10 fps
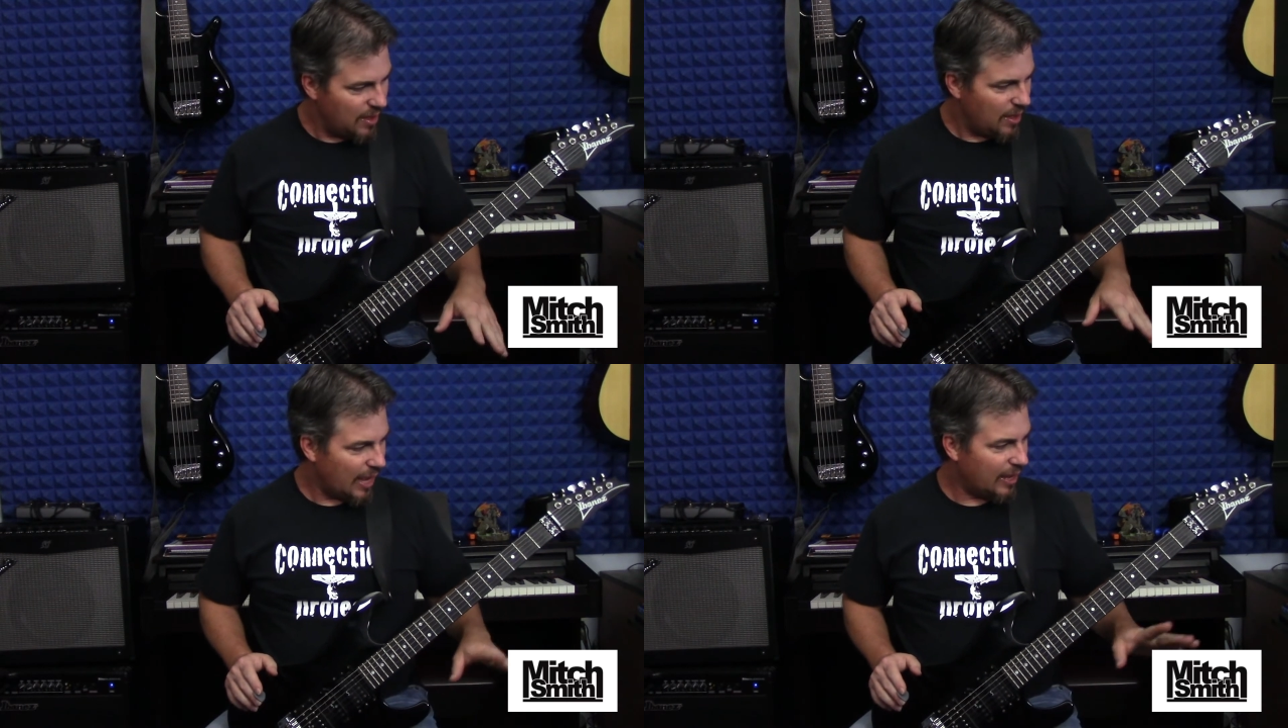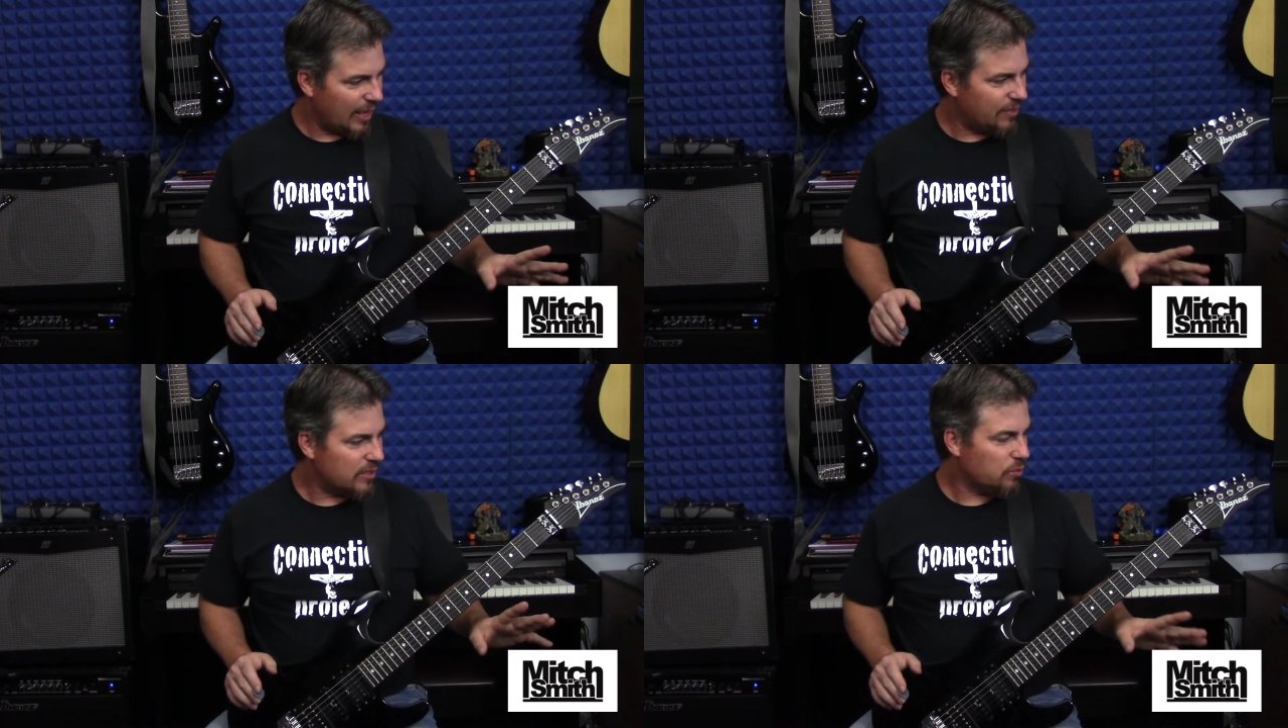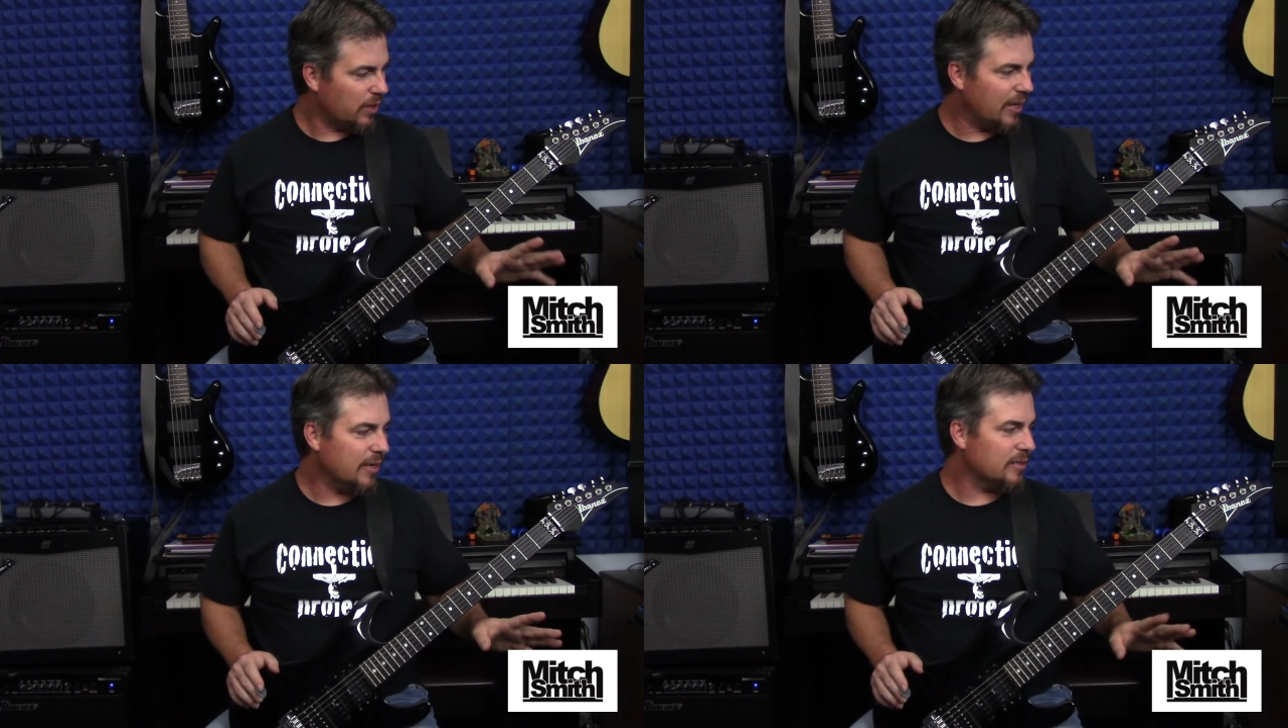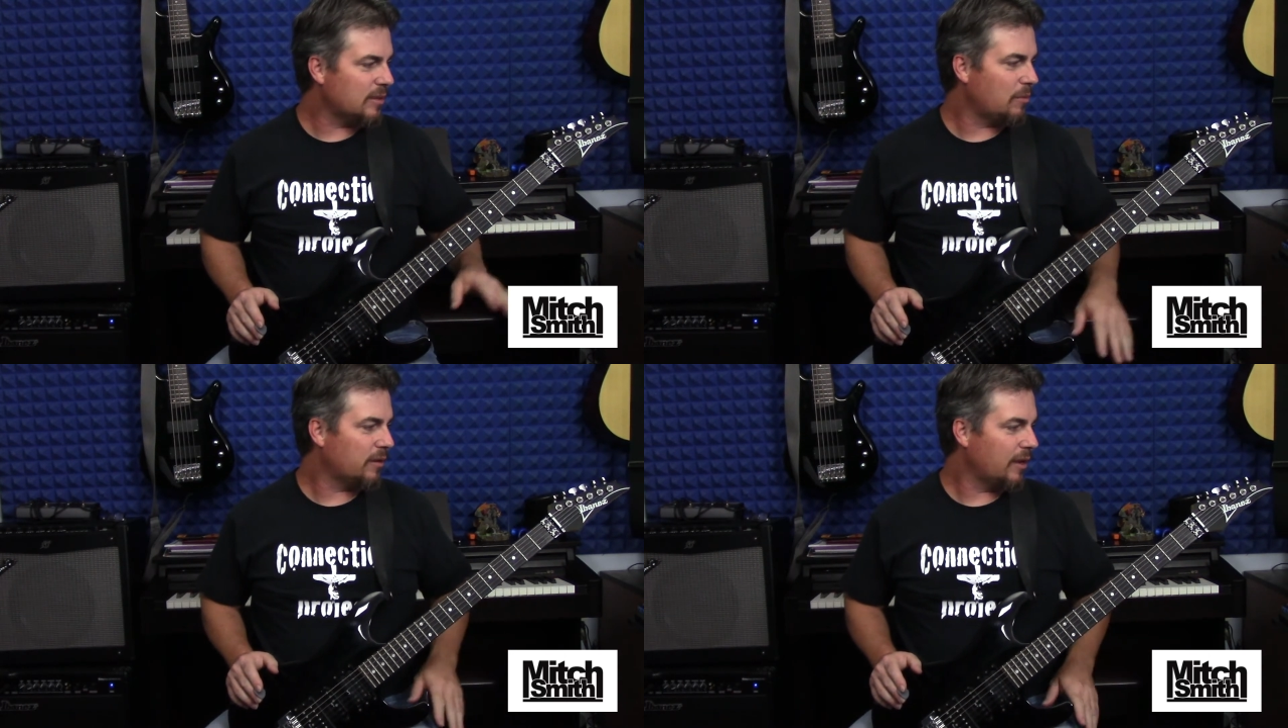And this one is,
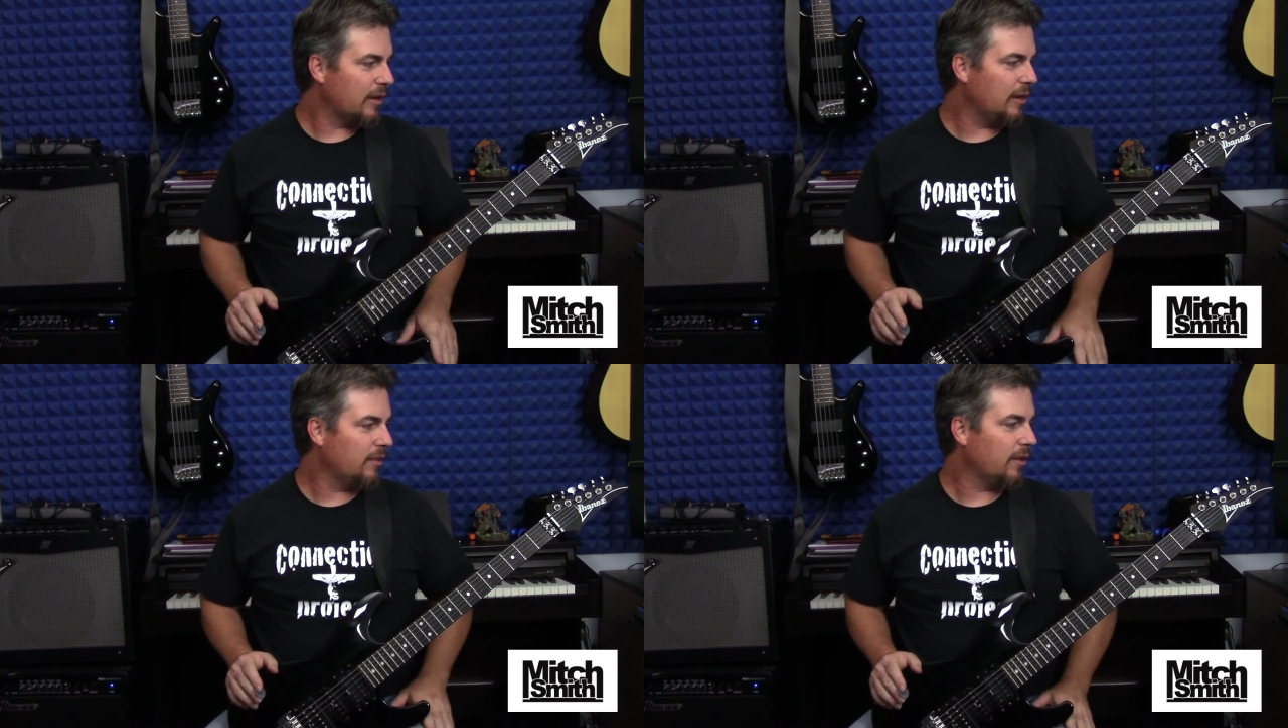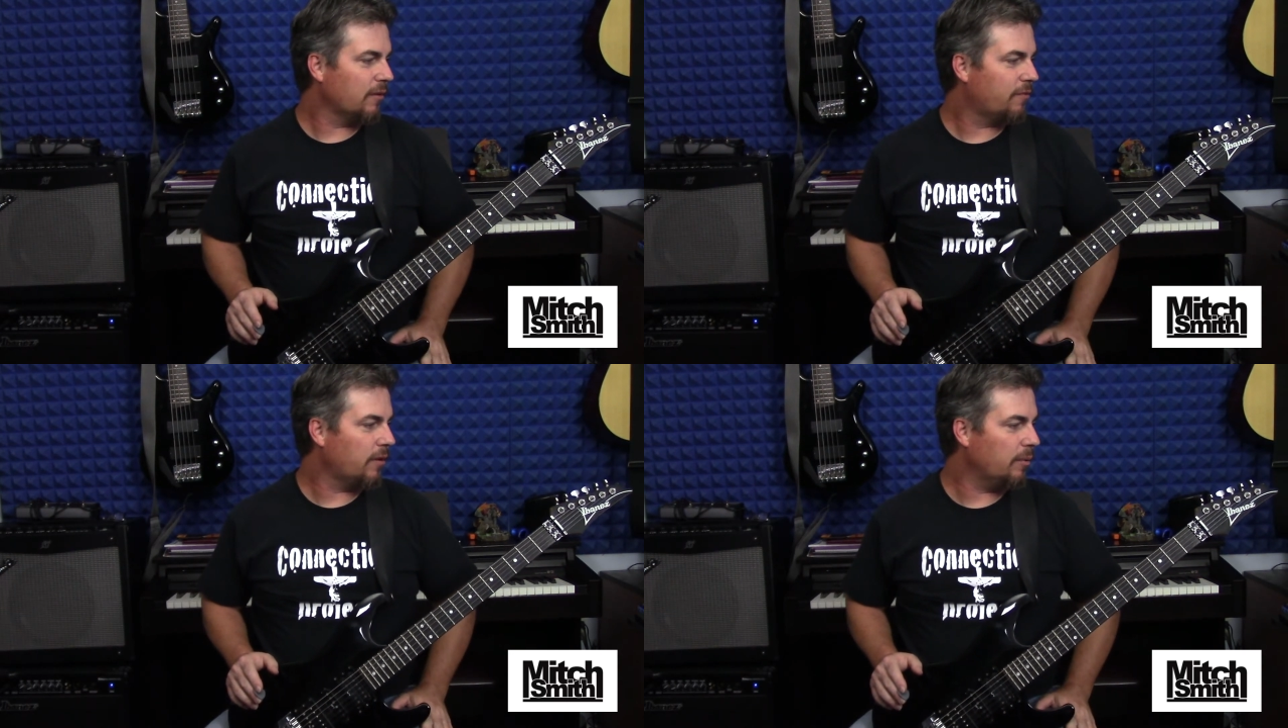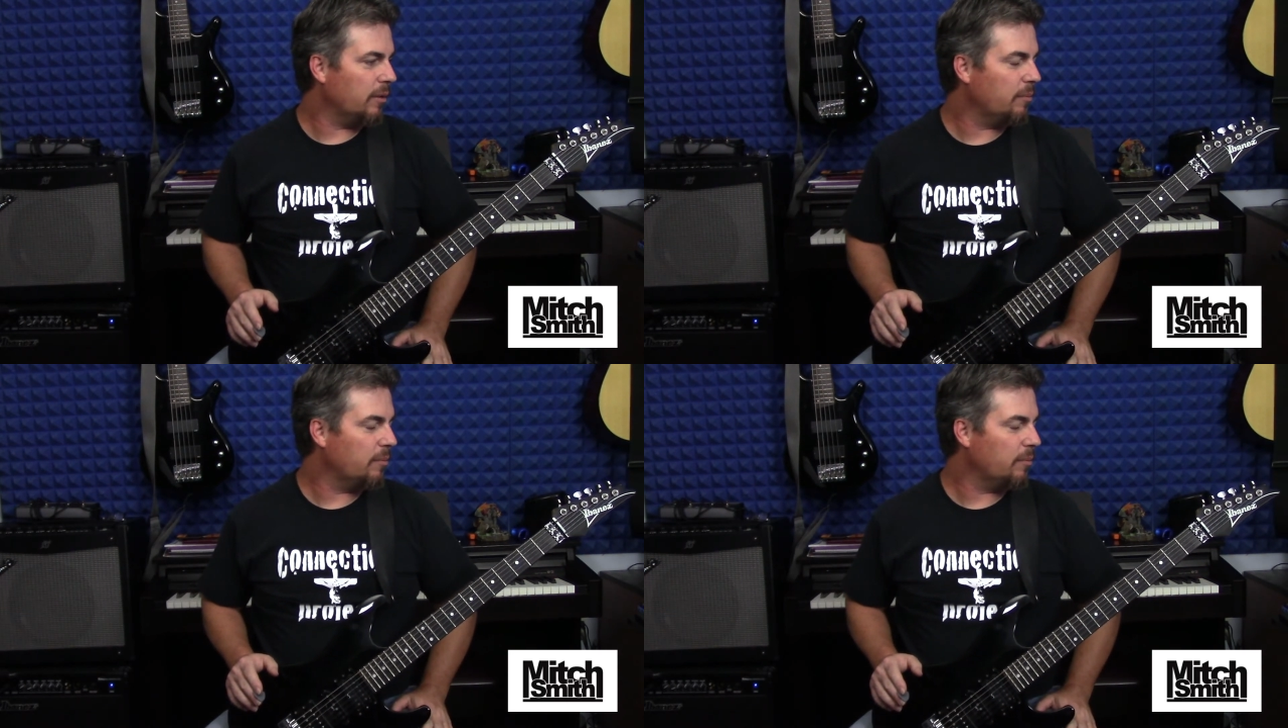I'm not taking anything from it,